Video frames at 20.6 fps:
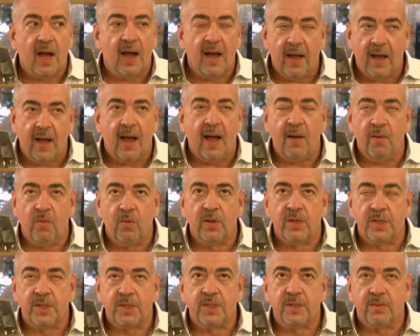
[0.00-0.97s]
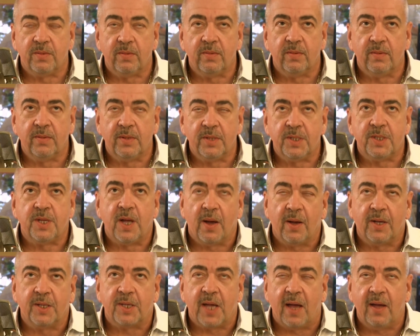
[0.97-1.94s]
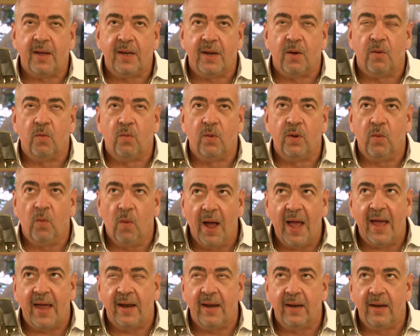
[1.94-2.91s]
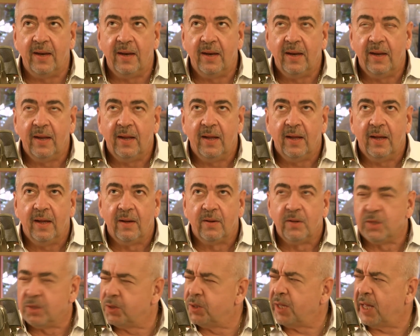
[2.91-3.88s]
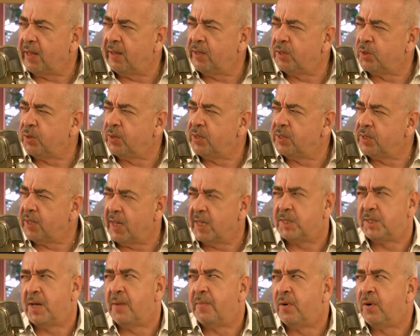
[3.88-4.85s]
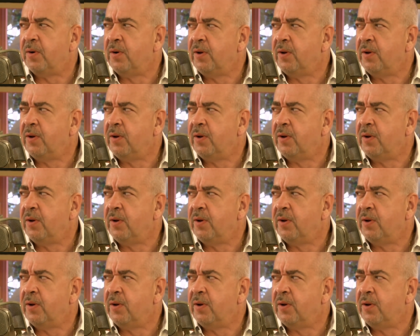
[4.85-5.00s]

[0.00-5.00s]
I was because when we went, this was last summer.